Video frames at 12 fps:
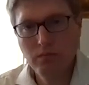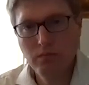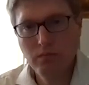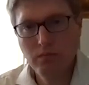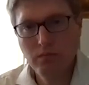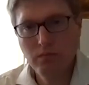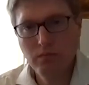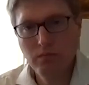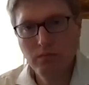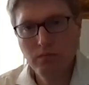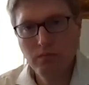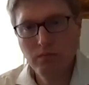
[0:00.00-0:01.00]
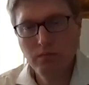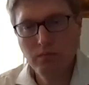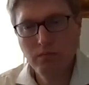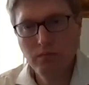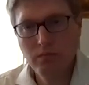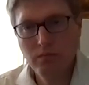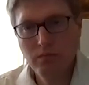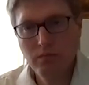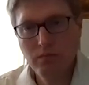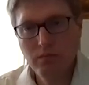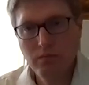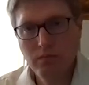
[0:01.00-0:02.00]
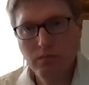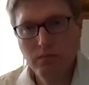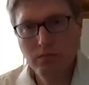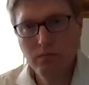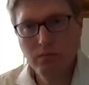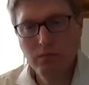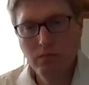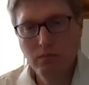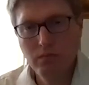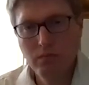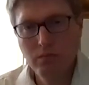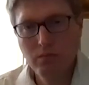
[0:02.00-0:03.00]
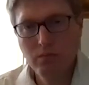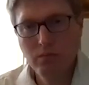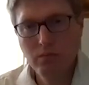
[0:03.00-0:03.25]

The person shown says nothing.